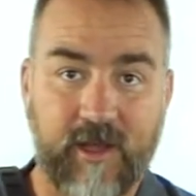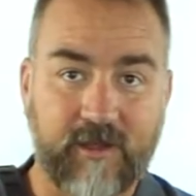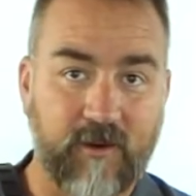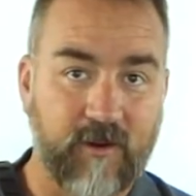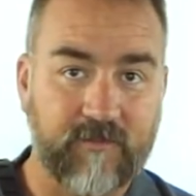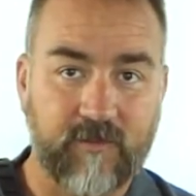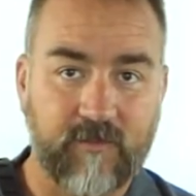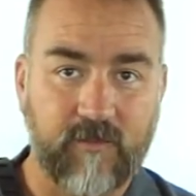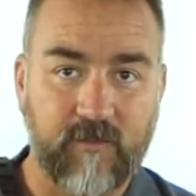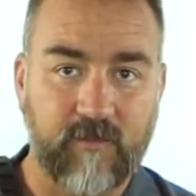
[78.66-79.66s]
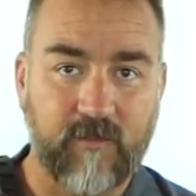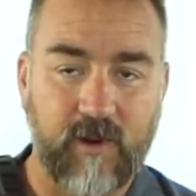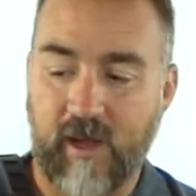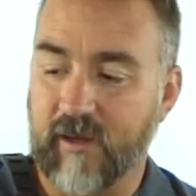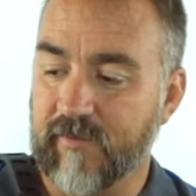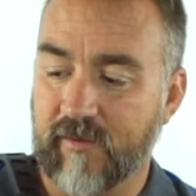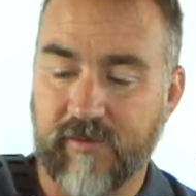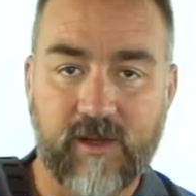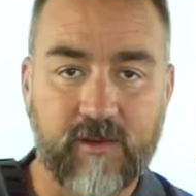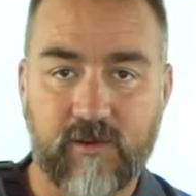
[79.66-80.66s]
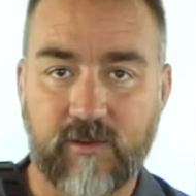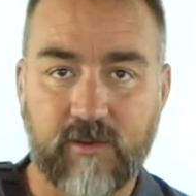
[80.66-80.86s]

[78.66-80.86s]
hang that off the rack of your vehicle